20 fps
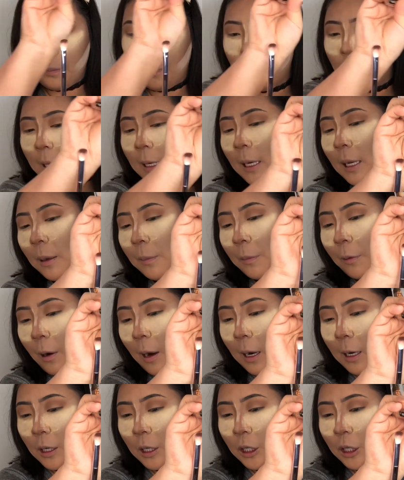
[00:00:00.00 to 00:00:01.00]
blending
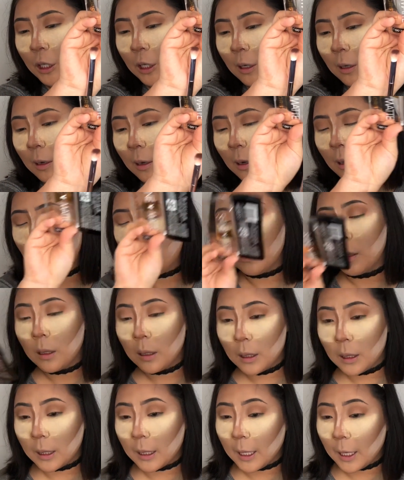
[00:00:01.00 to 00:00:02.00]
brush
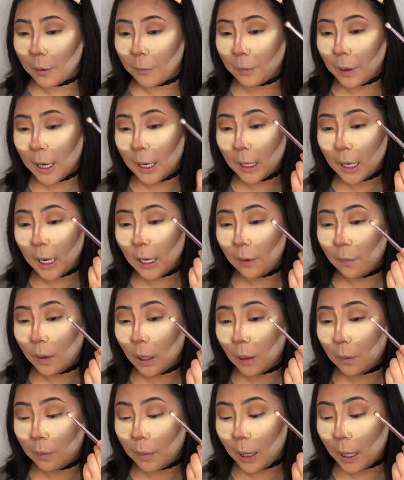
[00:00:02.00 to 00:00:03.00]
to get right kind of
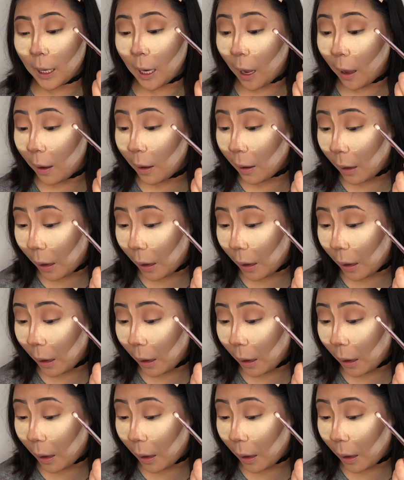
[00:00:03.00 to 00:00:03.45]
in my